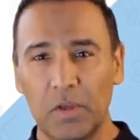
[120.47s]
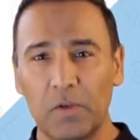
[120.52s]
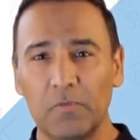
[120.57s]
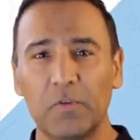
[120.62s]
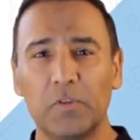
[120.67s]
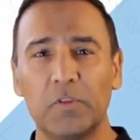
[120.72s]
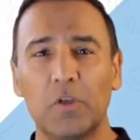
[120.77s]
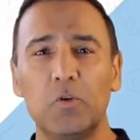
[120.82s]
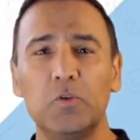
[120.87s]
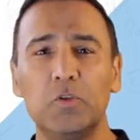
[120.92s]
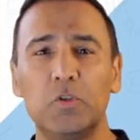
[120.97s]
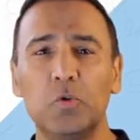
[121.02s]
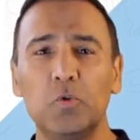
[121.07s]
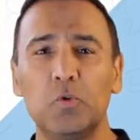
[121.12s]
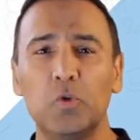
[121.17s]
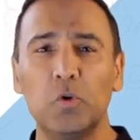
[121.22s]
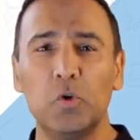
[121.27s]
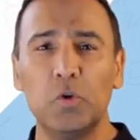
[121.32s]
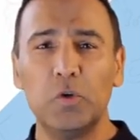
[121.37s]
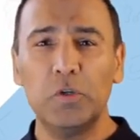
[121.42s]
for those who
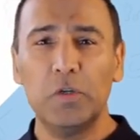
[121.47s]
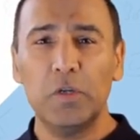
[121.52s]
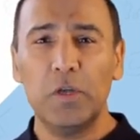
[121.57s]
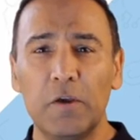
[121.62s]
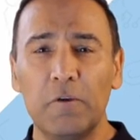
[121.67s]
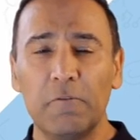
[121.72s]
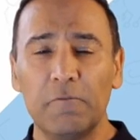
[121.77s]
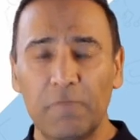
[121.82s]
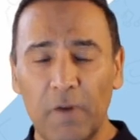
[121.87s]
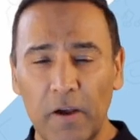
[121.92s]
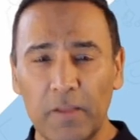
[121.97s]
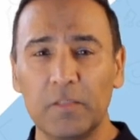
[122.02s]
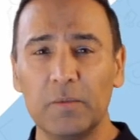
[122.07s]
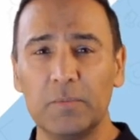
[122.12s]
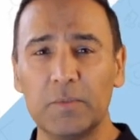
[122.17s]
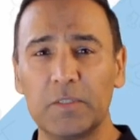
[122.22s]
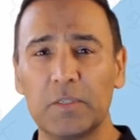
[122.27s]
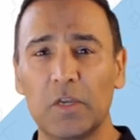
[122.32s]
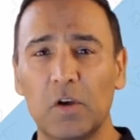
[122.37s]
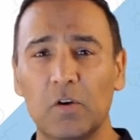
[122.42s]
could find
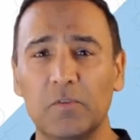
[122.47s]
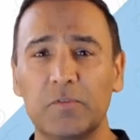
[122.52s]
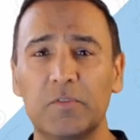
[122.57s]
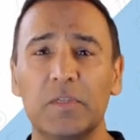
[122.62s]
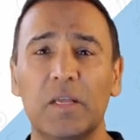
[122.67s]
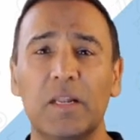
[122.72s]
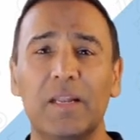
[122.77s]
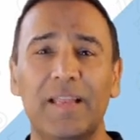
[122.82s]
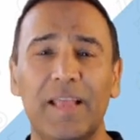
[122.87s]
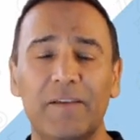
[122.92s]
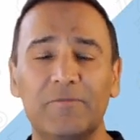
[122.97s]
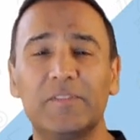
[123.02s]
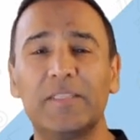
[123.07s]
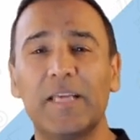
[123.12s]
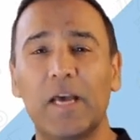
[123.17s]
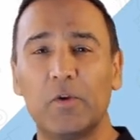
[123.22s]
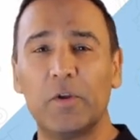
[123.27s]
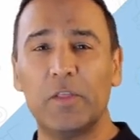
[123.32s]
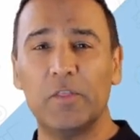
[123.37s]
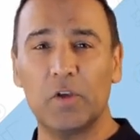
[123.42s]
themselves left
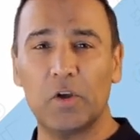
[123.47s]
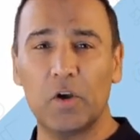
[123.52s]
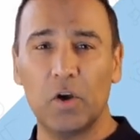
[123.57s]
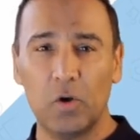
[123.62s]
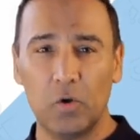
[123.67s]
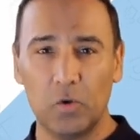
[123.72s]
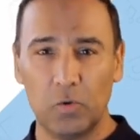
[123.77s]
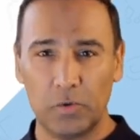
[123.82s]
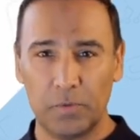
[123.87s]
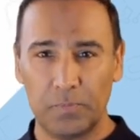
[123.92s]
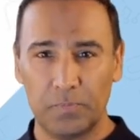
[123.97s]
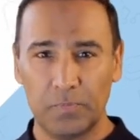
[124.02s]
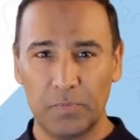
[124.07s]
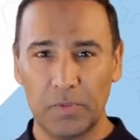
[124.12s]
out in the cold.